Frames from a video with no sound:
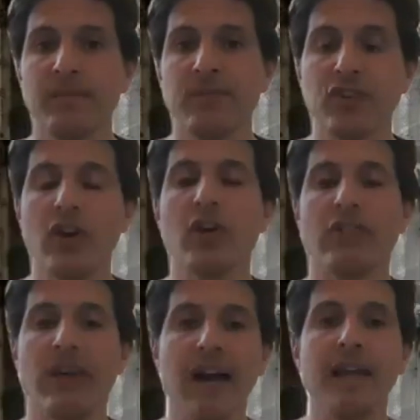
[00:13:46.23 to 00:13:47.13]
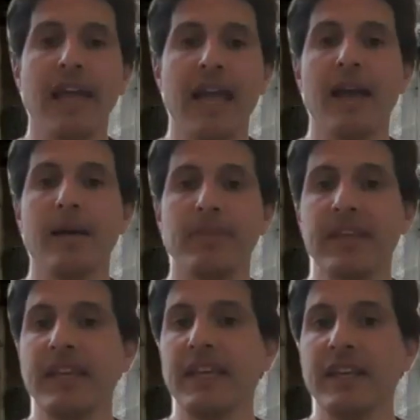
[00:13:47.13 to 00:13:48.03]
So if I am
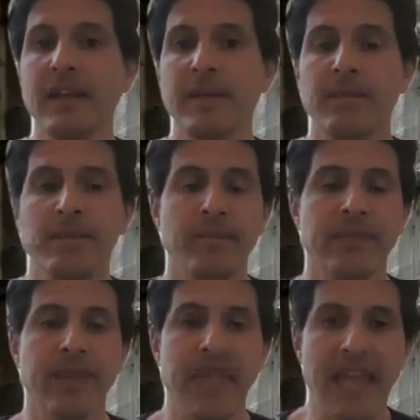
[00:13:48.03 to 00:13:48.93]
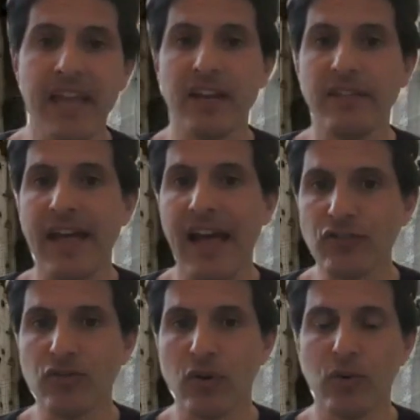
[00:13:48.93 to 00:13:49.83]
the head of a
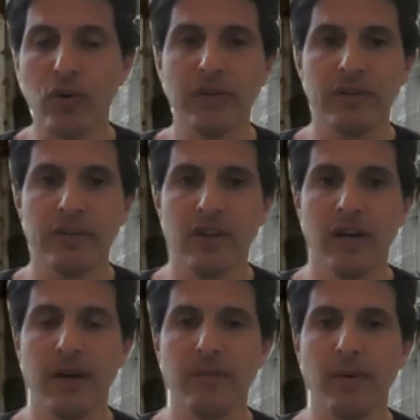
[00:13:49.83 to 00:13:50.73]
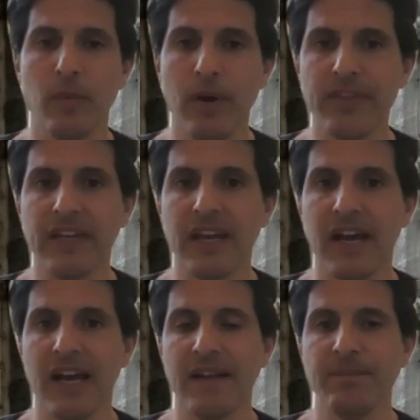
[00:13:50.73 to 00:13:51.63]
household, I'm a wealthy
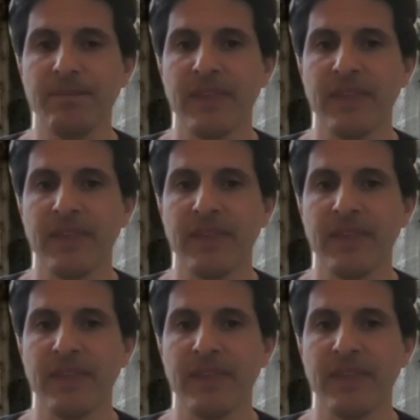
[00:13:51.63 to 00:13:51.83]
guy,